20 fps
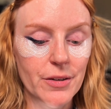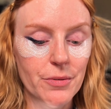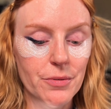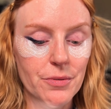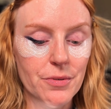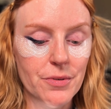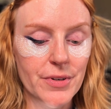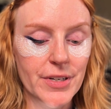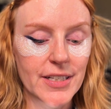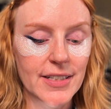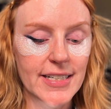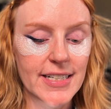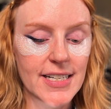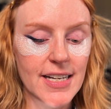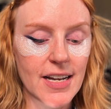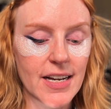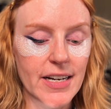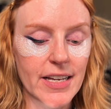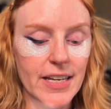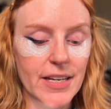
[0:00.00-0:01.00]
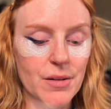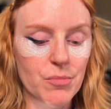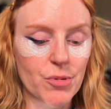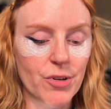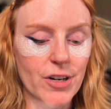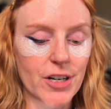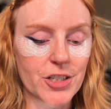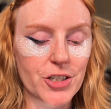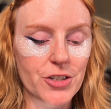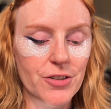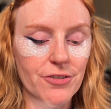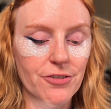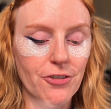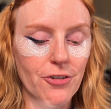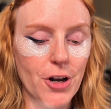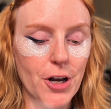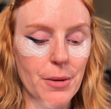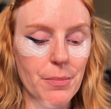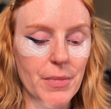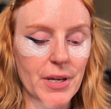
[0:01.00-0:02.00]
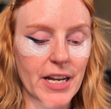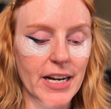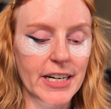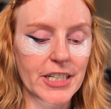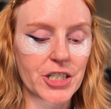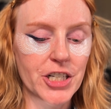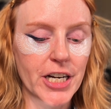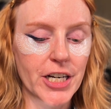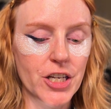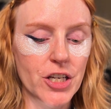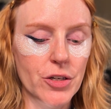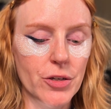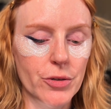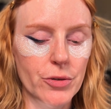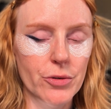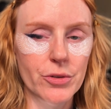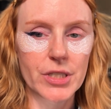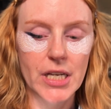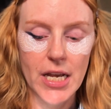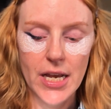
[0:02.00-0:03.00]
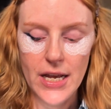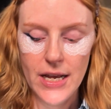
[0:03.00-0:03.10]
really tiny brush from Katie Jane Hughes,